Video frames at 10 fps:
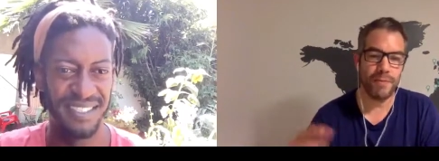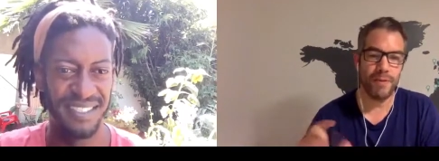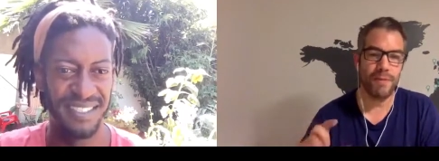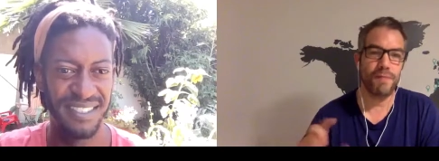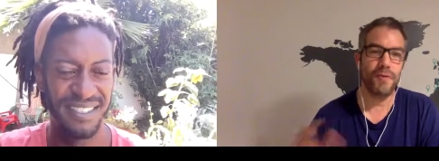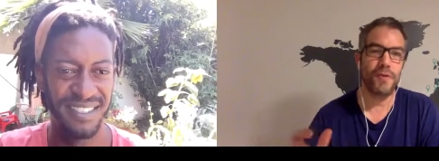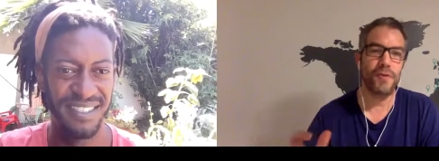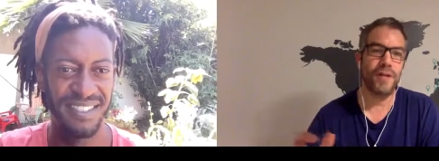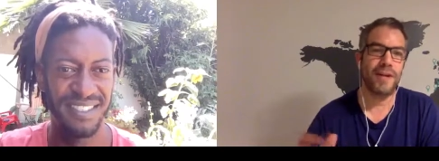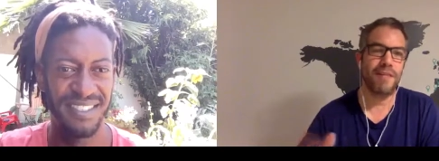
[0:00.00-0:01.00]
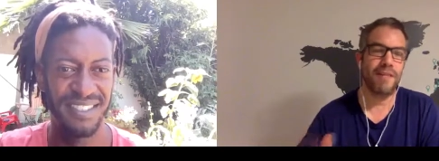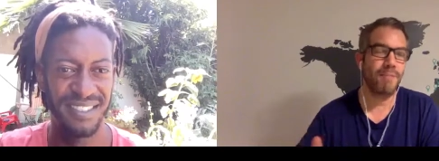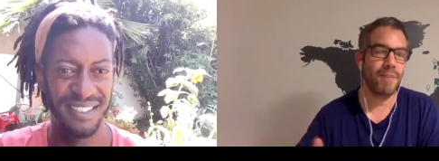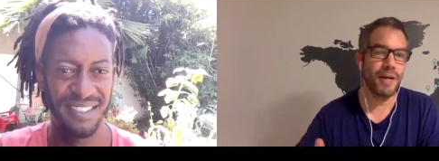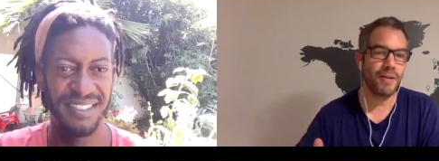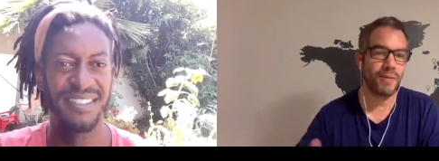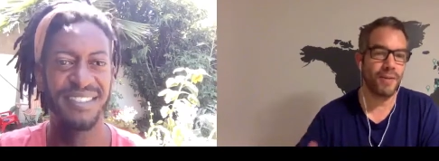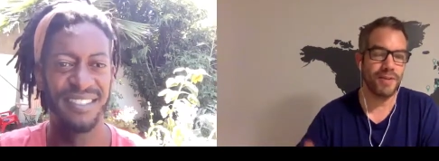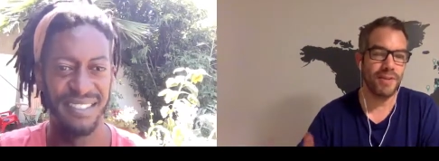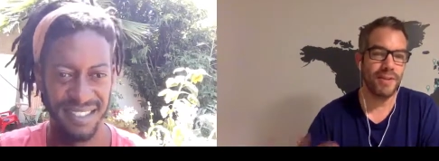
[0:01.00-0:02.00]
Speaker 1: with the food. You're having an impact
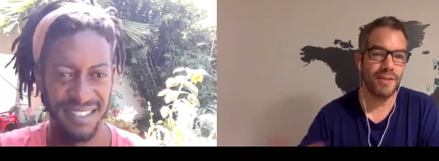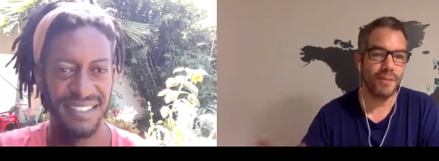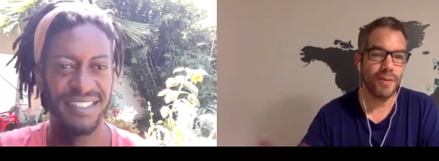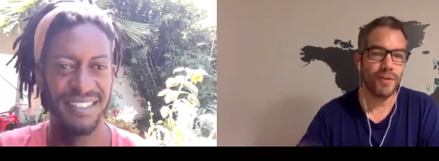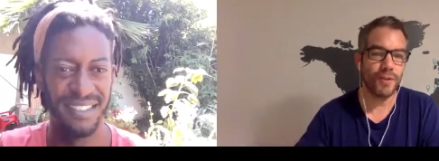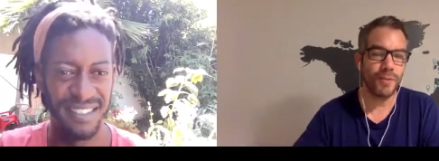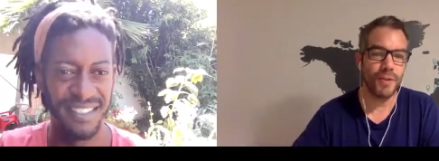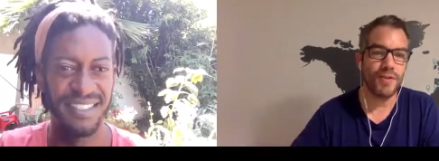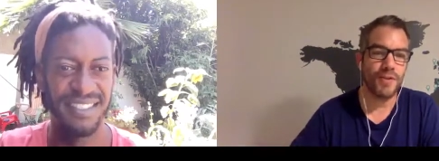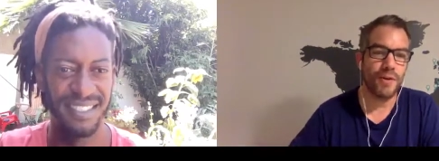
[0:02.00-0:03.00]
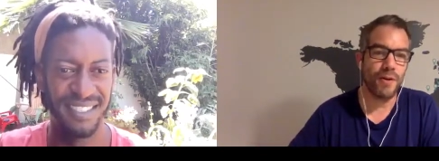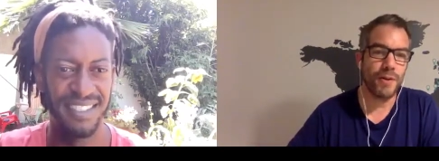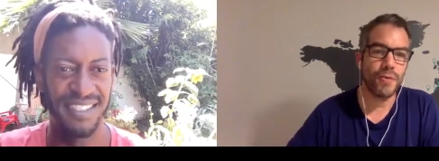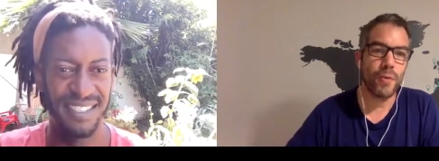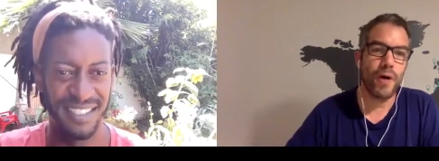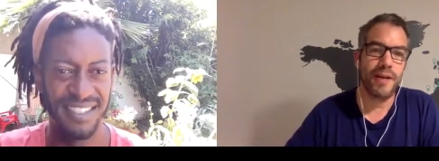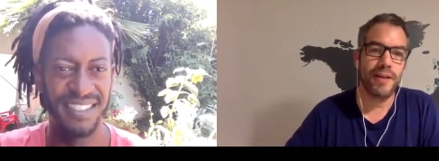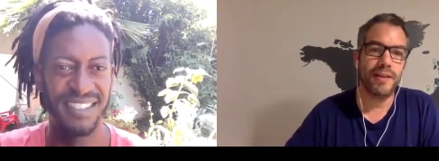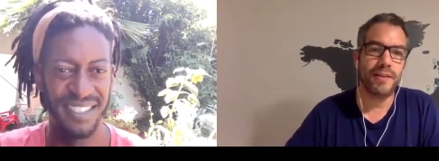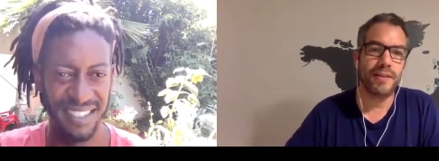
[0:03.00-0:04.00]
with with community on a much
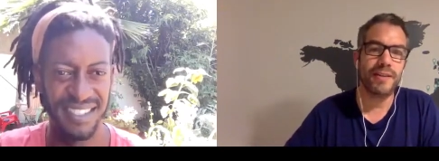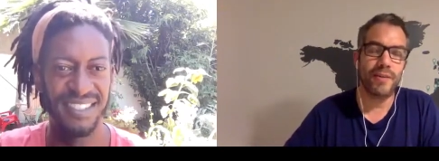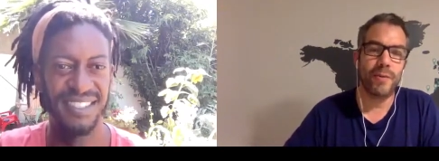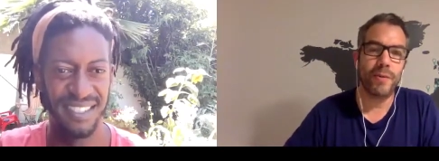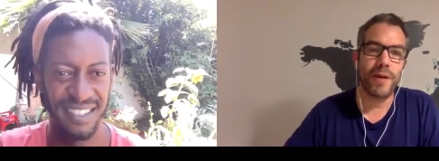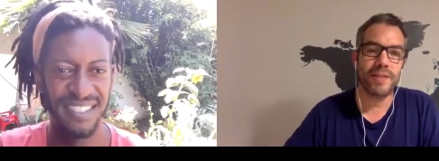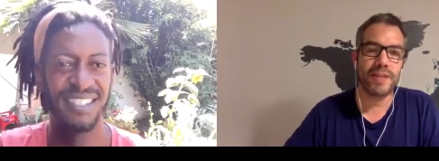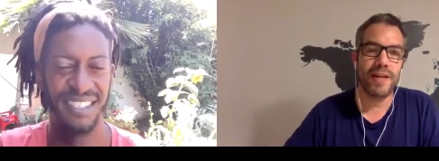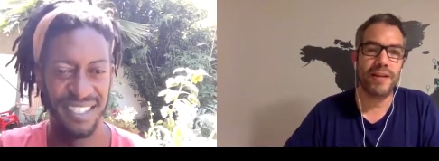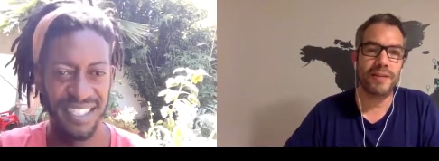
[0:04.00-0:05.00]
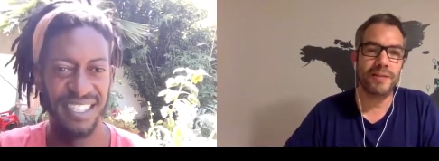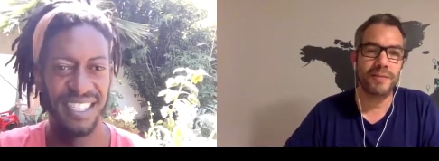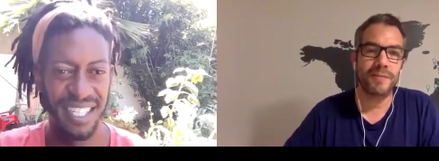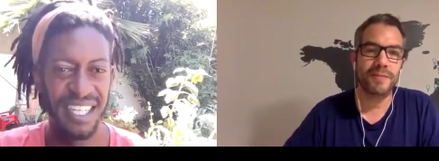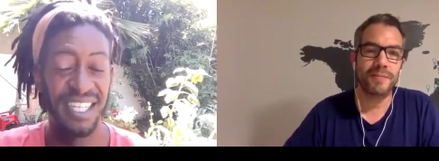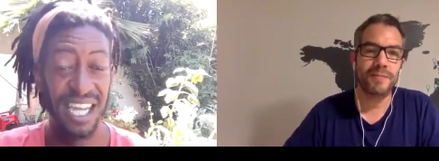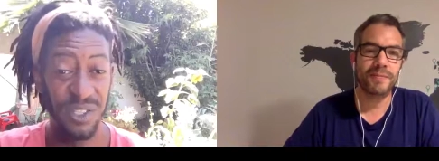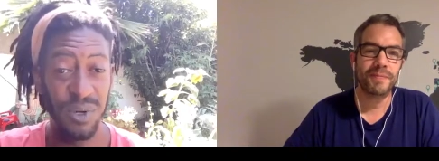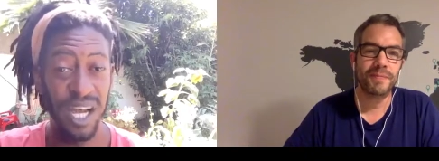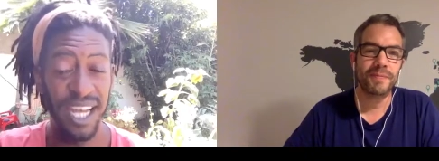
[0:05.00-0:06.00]
wider on a wider scale.
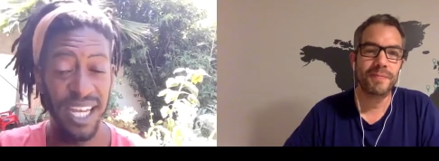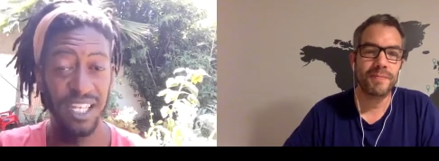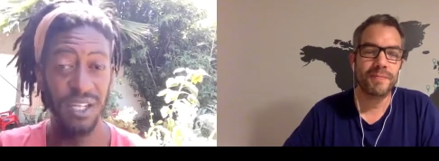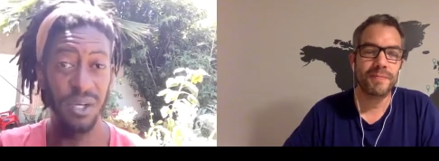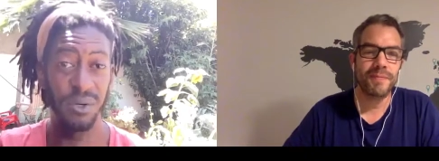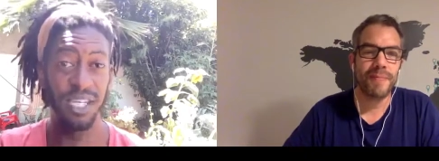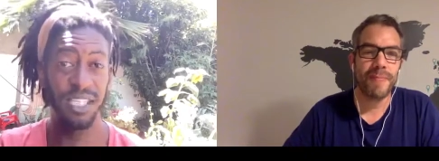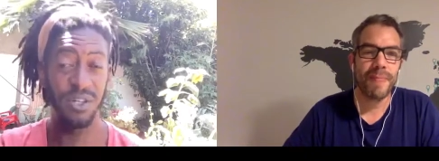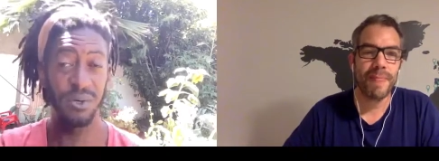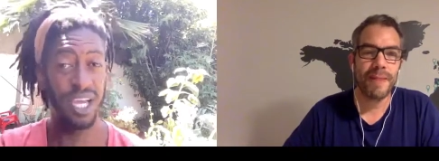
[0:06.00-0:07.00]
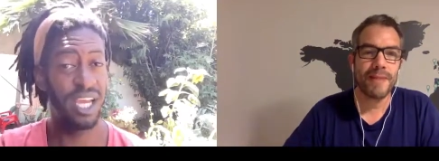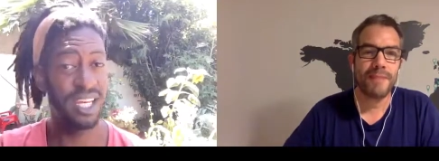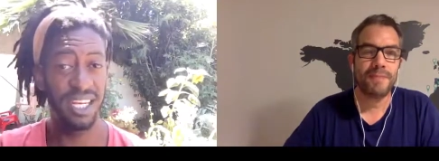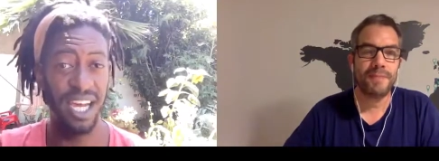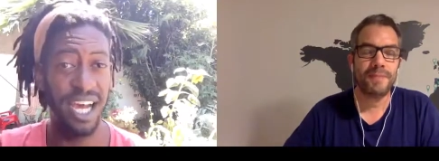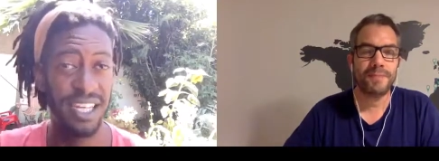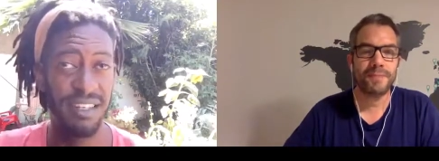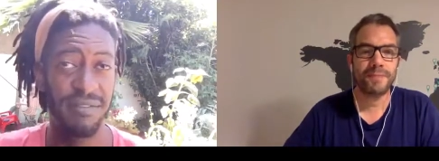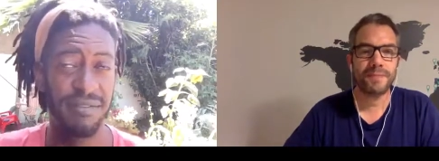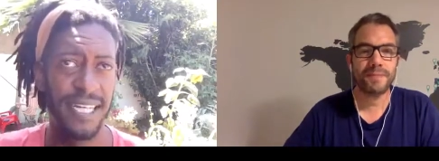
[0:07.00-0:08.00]
Speaker 2: That's right. And you know, it's created a
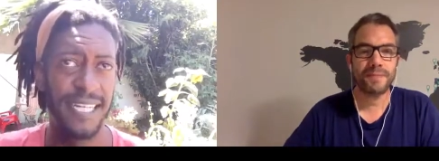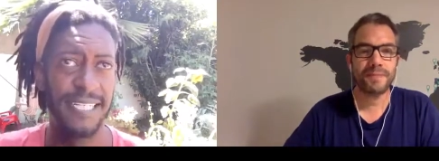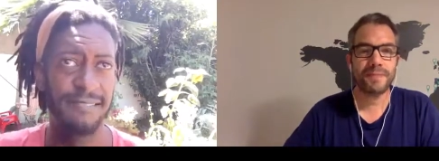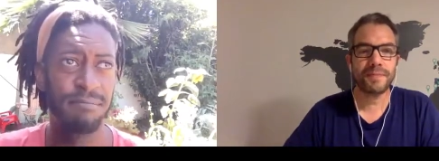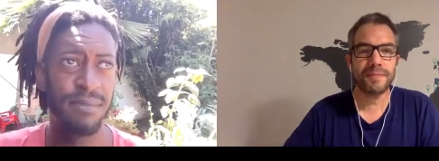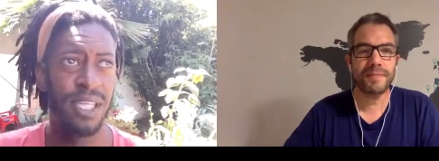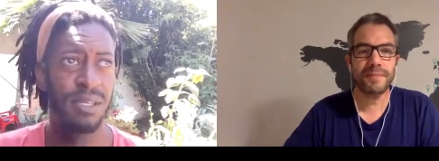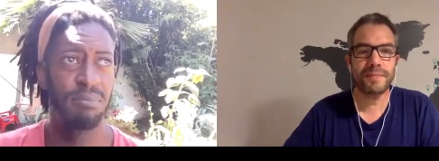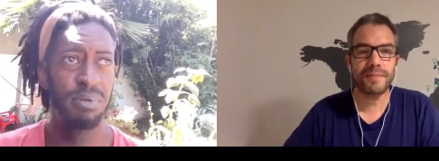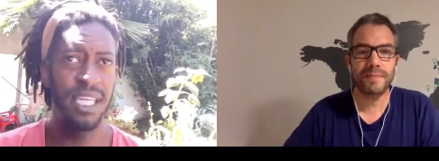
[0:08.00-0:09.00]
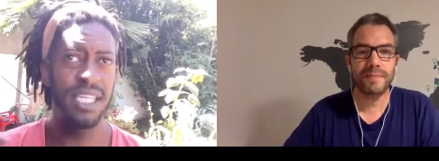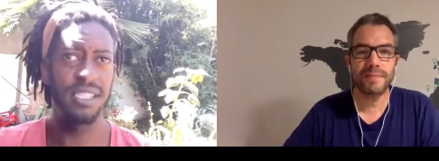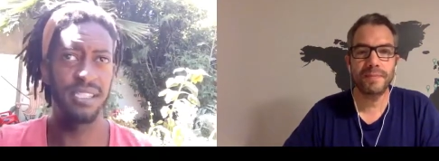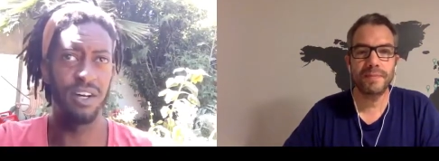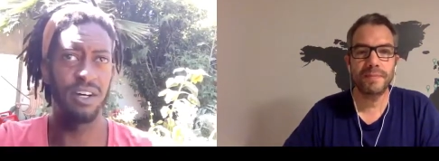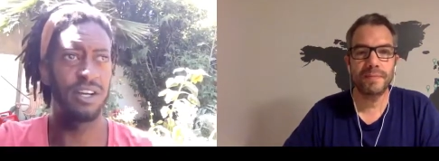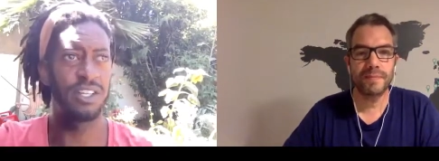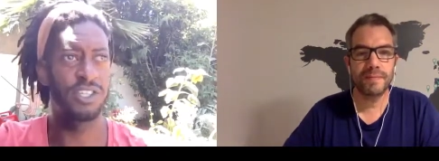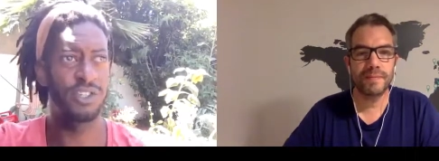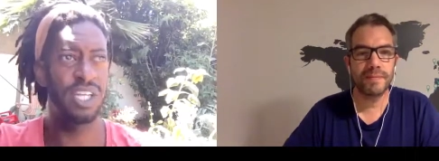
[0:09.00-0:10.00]
kind of uh, peace on
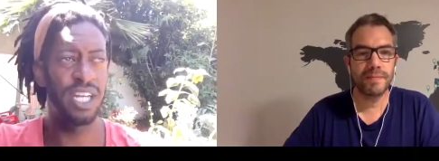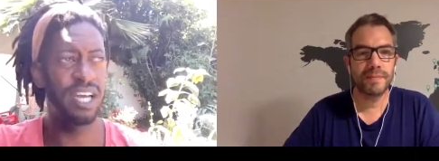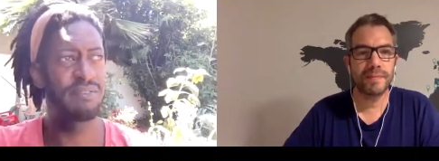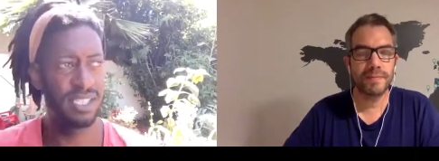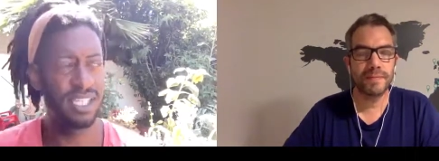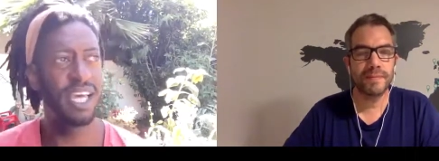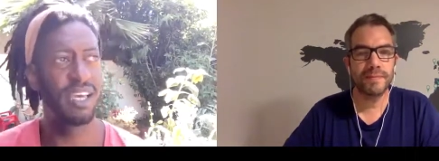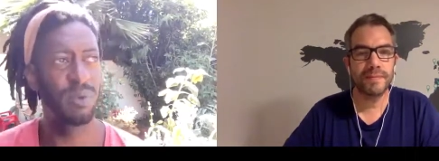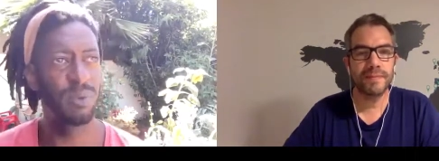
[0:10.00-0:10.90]
our street, I have to say.